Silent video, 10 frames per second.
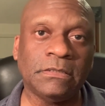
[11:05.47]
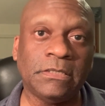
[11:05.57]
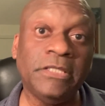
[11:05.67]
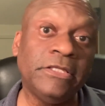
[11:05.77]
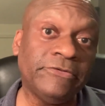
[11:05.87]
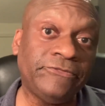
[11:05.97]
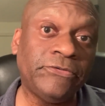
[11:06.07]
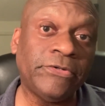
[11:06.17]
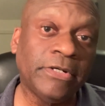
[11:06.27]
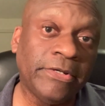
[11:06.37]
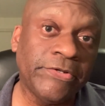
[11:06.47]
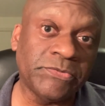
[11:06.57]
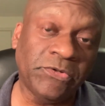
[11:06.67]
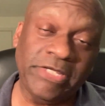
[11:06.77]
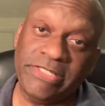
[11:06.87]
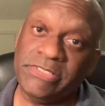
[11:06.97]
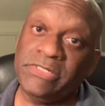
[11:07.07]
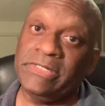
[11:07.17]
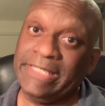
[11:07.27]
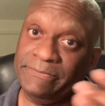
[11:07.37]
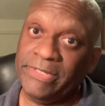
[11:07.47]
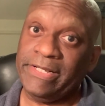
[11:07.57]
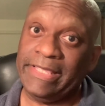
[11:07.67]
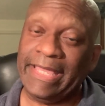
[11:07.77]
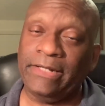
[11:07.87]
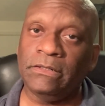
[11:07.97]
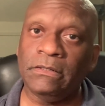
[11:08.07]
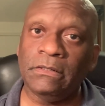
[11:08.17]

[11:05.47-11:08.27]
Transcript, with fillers: and therefore is more easy to mitigate